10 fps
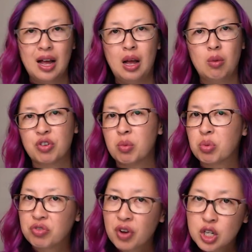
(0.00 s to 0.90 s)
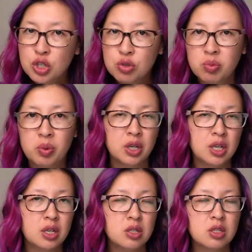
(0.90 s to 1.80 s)
from professional
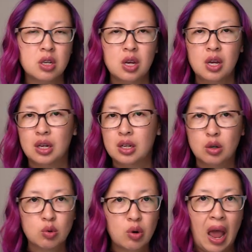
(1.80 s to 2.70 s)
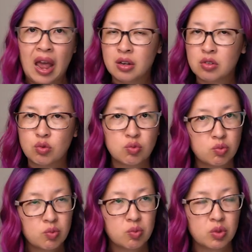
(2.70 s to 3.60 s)
bodies and
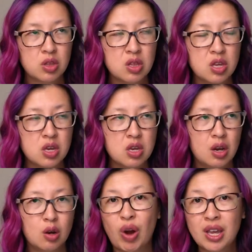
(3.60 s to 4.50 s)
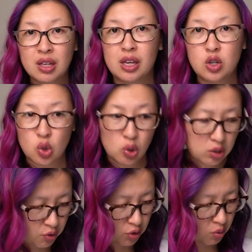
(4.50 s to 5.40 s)
the regulators all
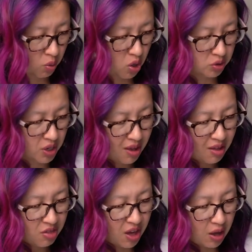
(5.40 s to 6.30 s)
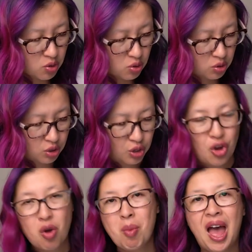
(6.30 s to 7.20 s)
across the world, they'll use the
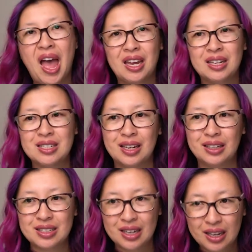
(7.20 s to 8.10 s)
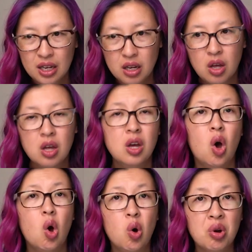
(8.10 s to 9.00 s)
term ATT,
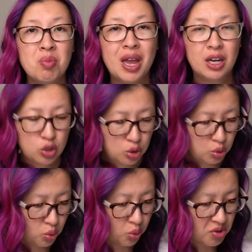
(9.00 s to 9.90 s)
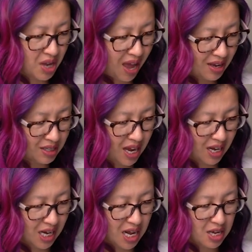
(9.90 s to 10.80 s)
automated tools and
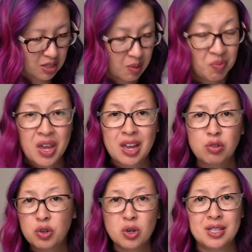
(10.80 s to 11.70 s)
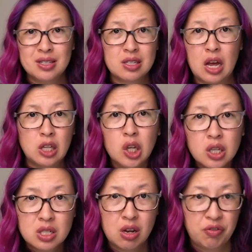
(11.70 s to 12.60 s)
techniques. Now, of course, that's a lot of
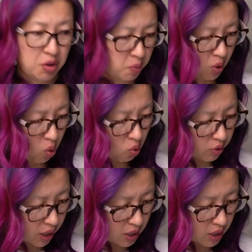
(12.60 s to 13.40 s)
stuff that we already